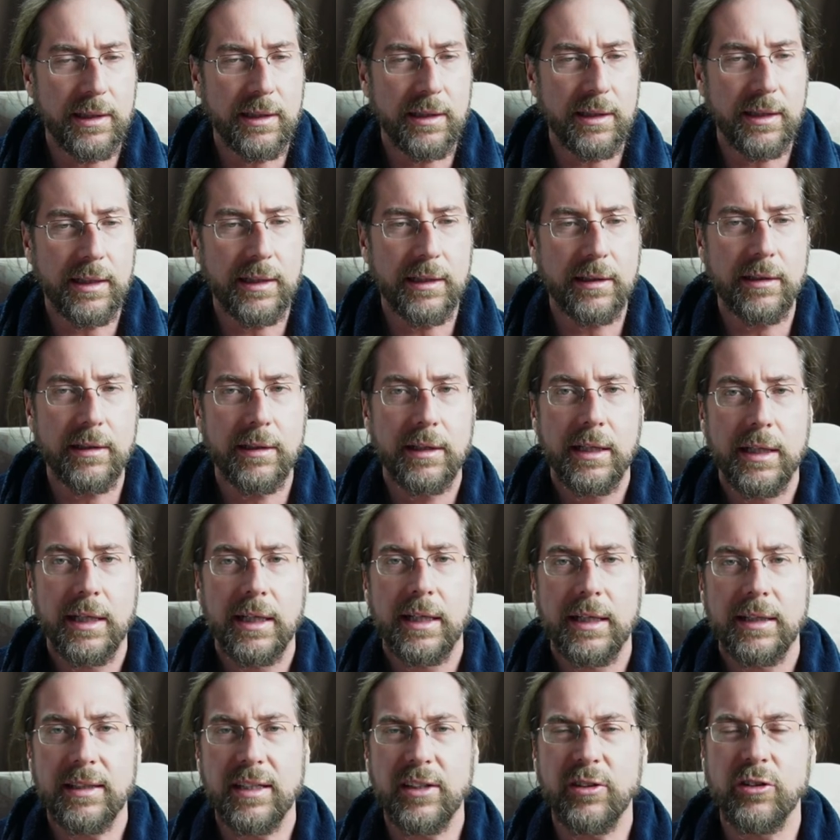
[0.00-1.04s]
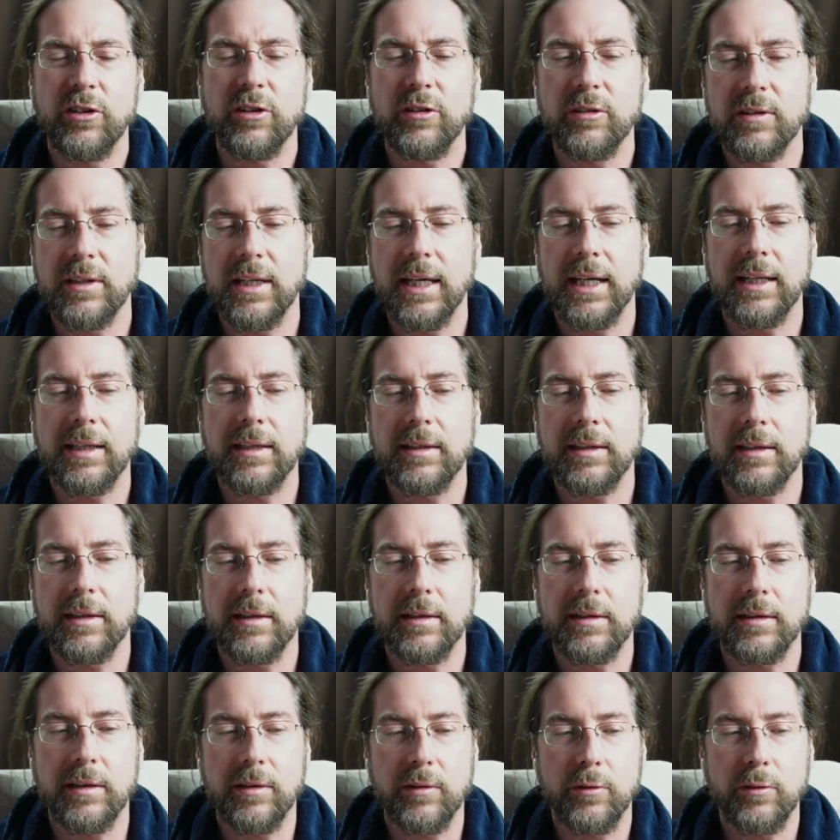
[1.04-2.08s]
there that should get the,
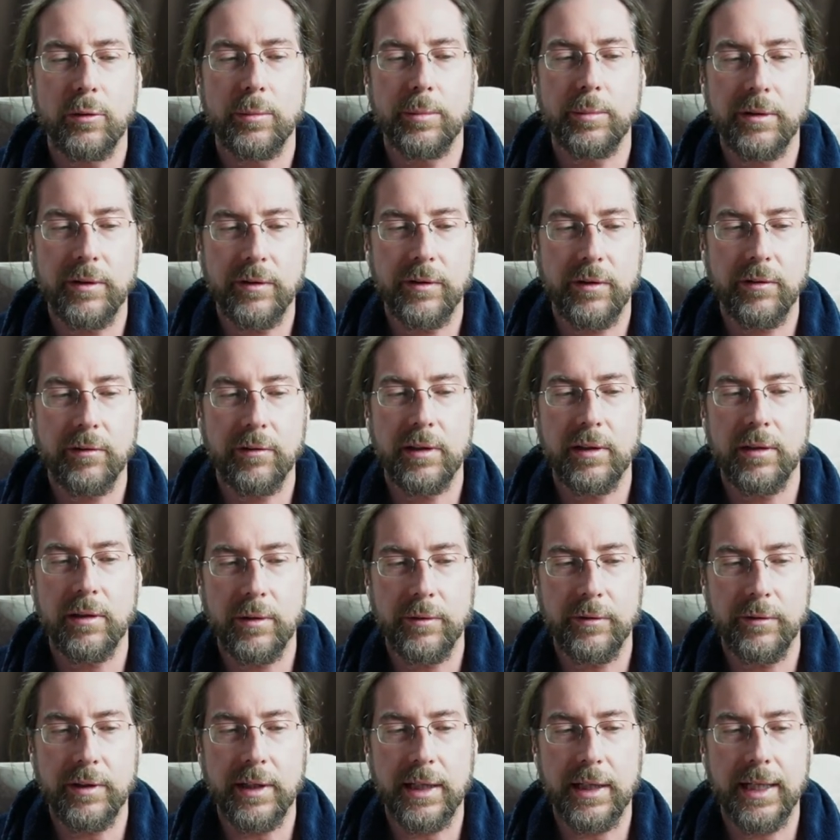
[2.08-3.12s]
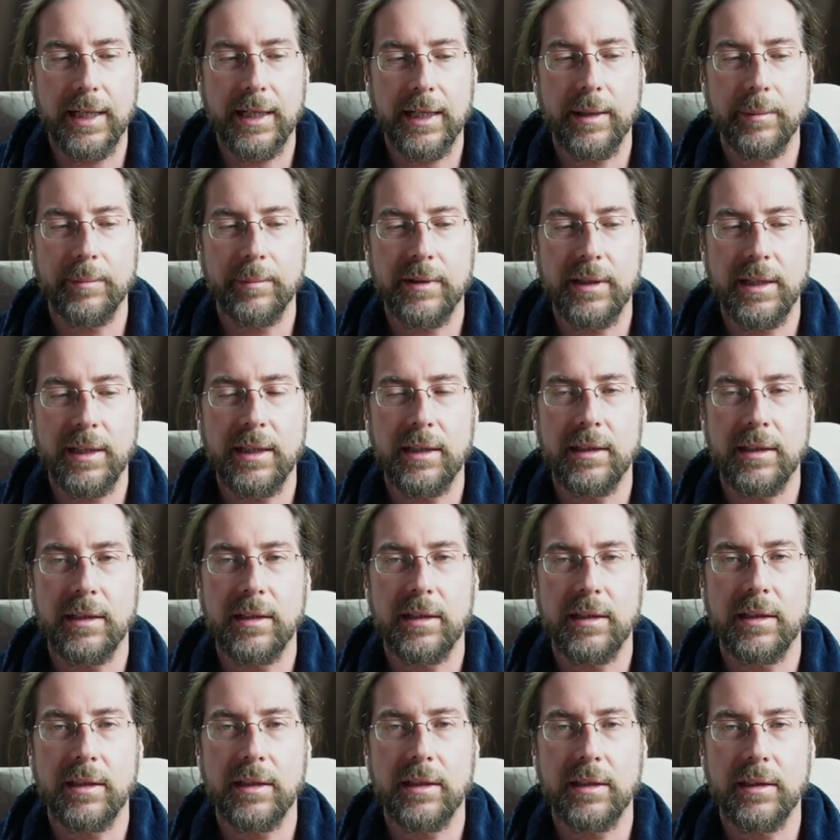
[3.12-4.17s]
the 2.3 over the air update
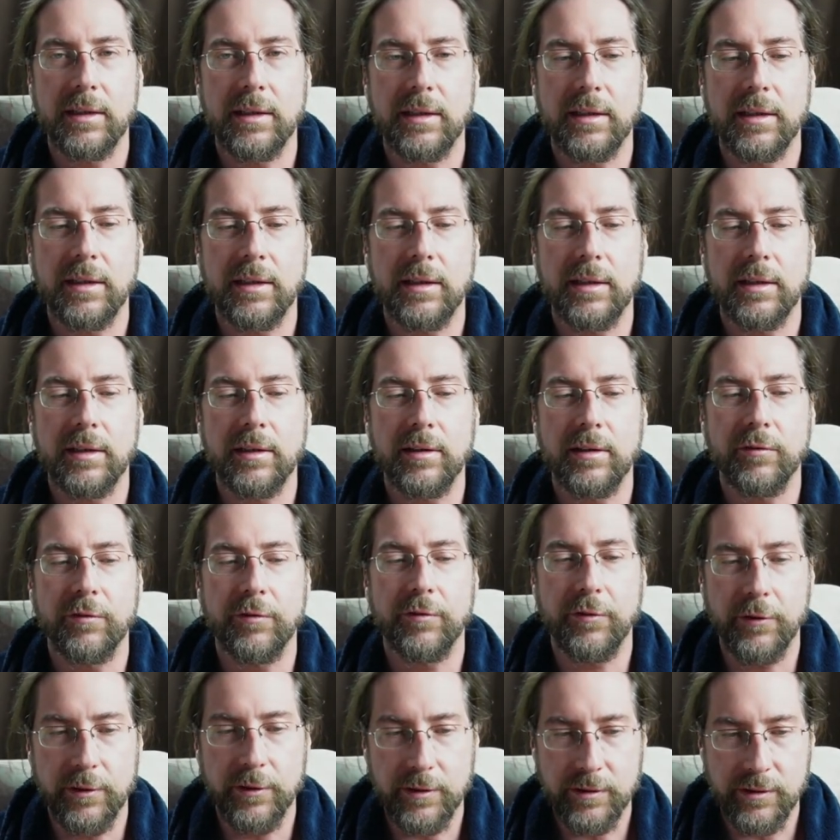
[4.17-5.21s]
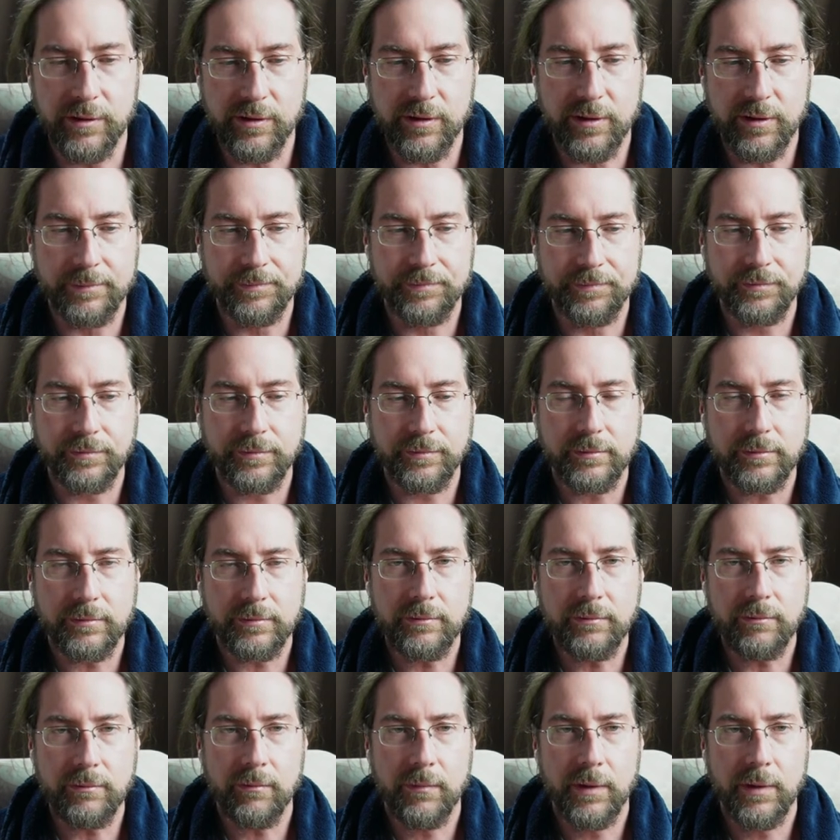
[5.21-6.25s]
uh, first.
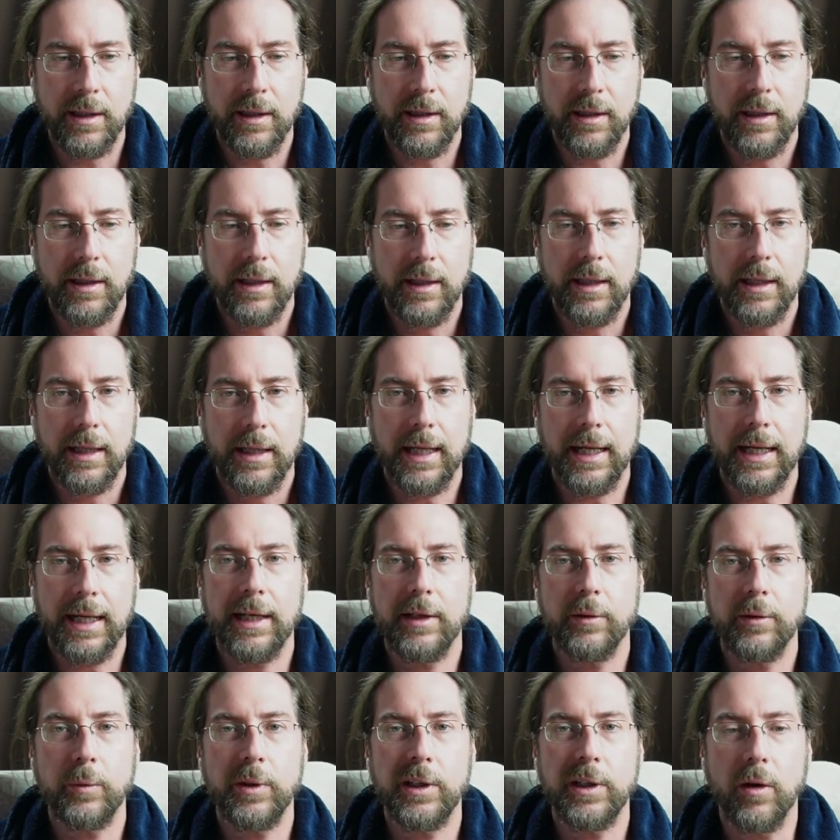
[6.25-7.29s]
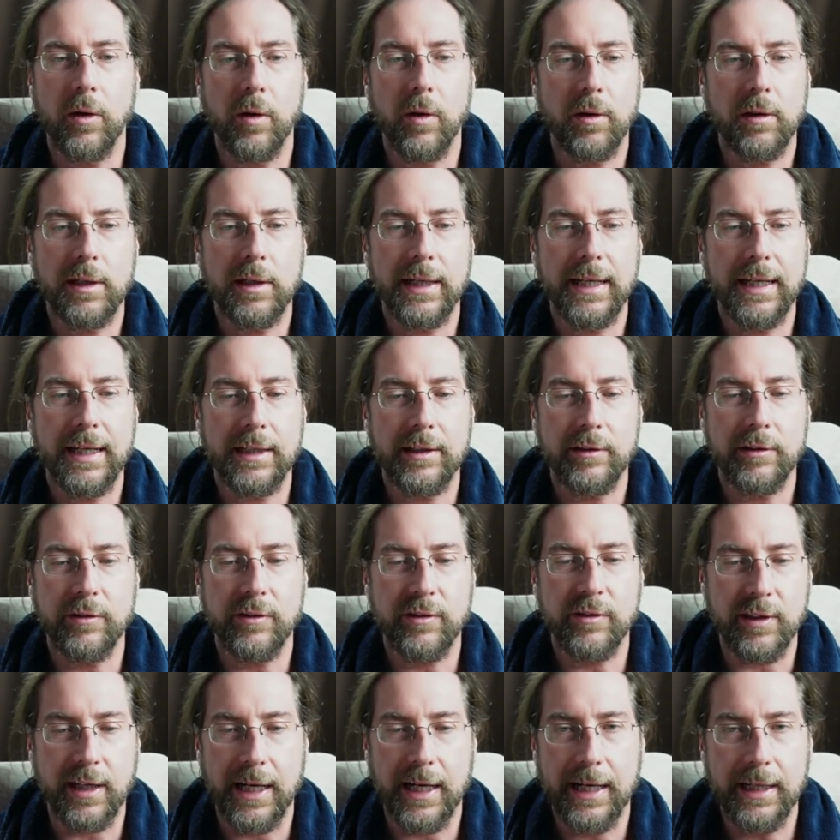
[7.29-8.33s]
And we all had to
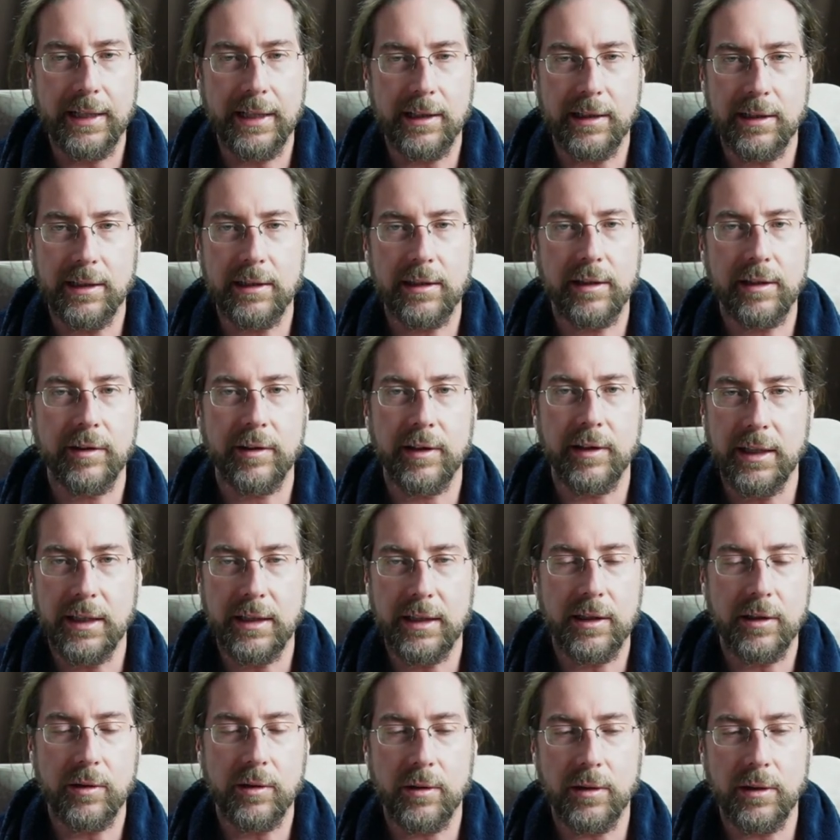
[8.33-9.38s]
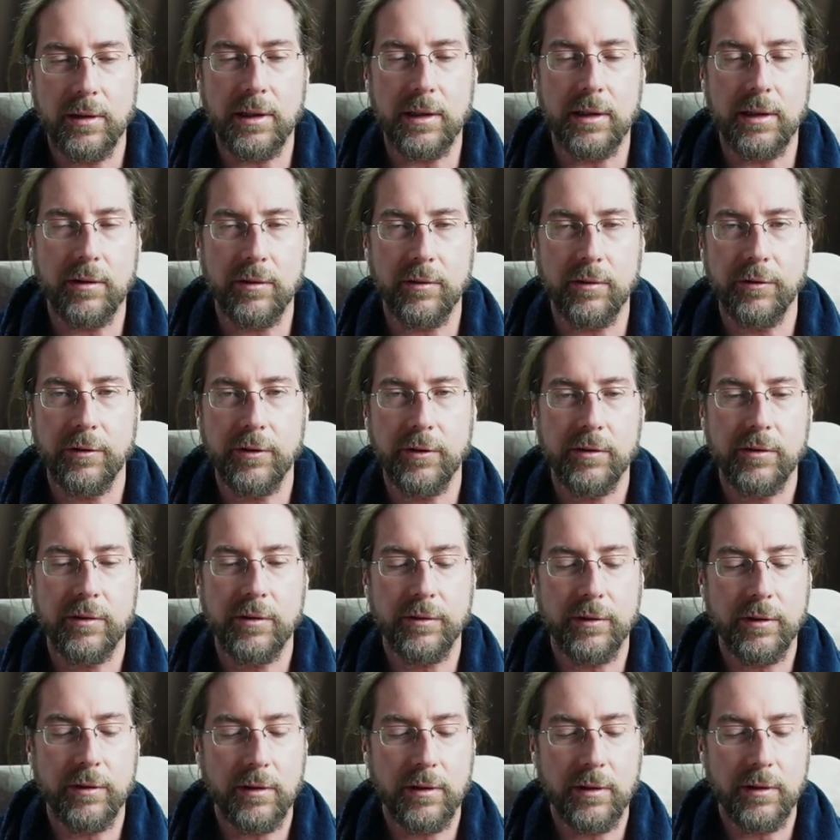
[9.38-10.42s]
sign a little thing that, that first of
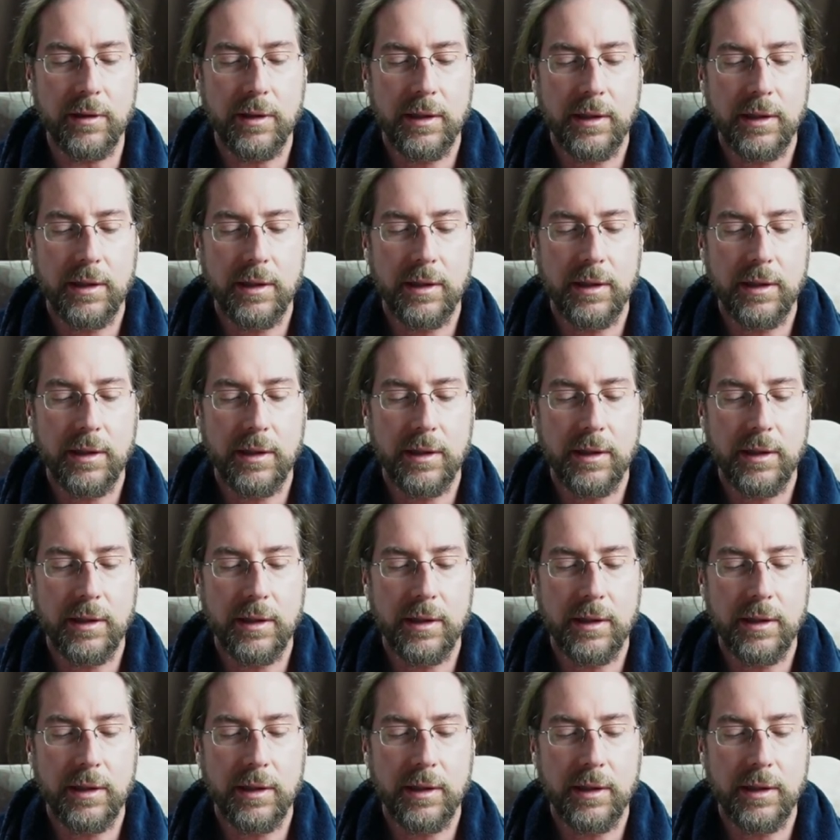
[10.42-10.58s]
all,